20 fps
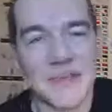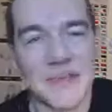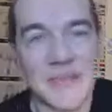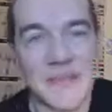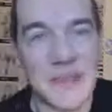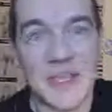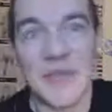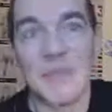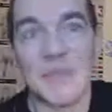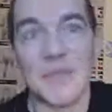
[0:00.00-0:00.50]
He's
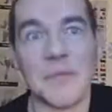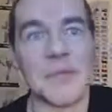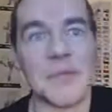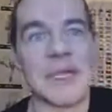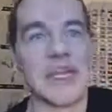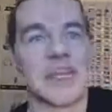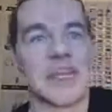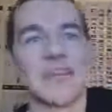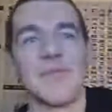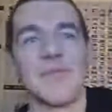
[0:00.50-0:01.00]
7, give him a
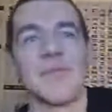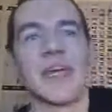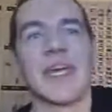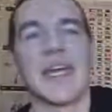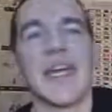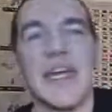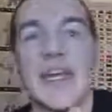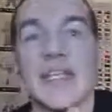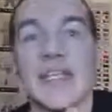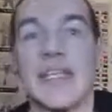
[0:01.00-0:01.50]
break.
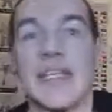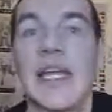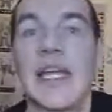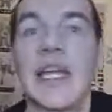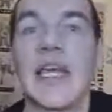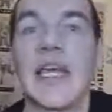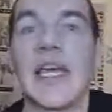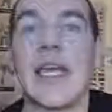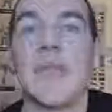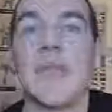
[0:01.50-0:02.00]
But uh, it's a
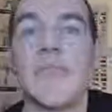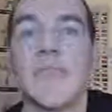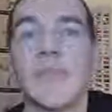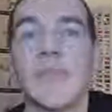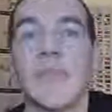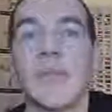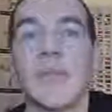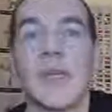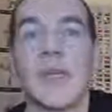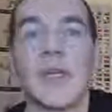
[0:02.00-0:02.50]
great
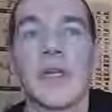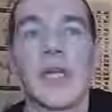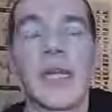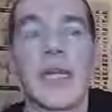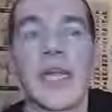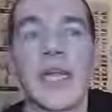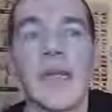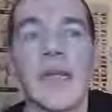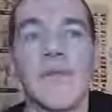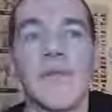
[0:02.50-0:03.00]
game.
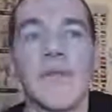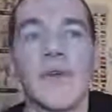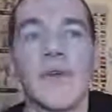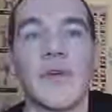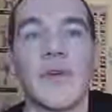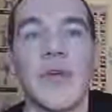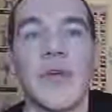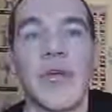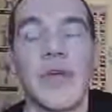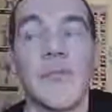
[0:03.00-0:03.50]
Great game
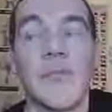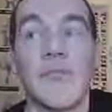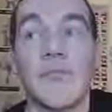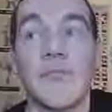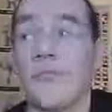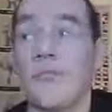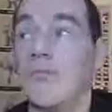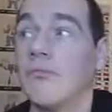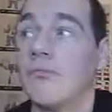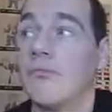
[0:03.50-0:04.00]
for
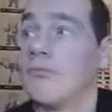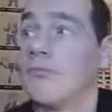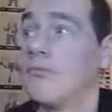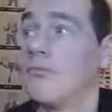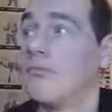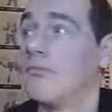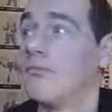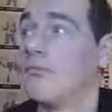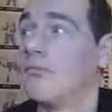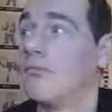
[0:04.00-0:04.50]
um,
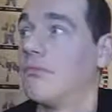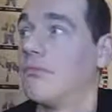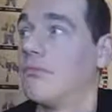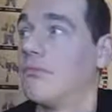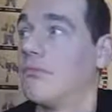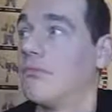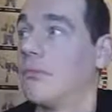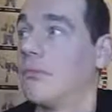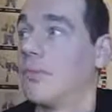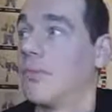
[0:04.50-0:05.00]

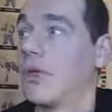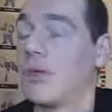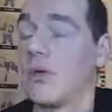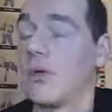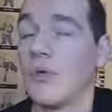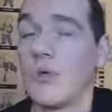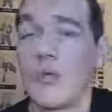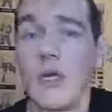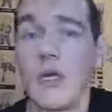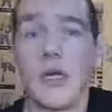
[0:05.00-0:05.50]

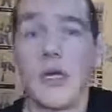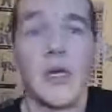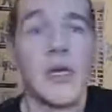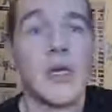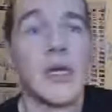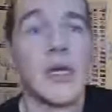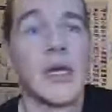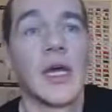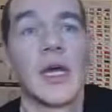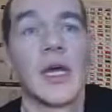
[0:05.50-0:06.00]
crows
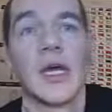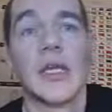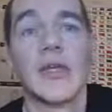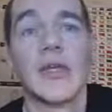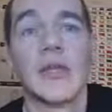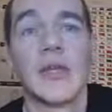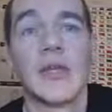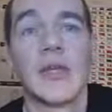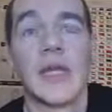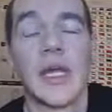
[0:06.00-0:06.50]

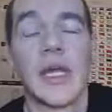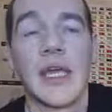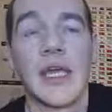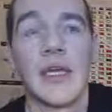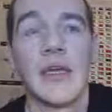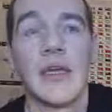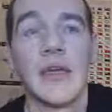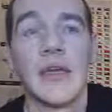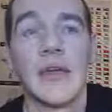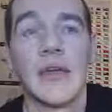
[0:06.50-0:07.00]
and
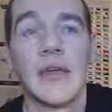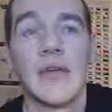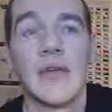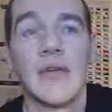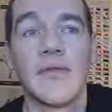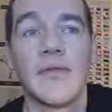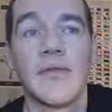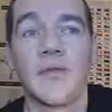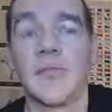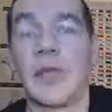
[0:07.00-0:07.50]
uh,
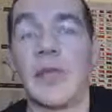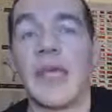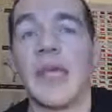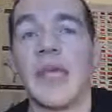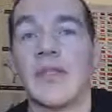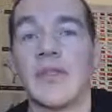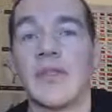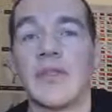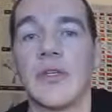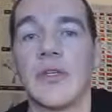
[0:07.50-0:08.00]
for
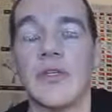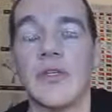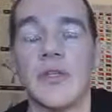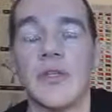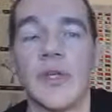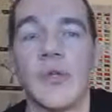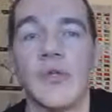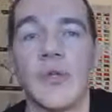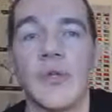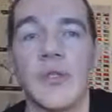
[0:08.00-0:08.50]
parents and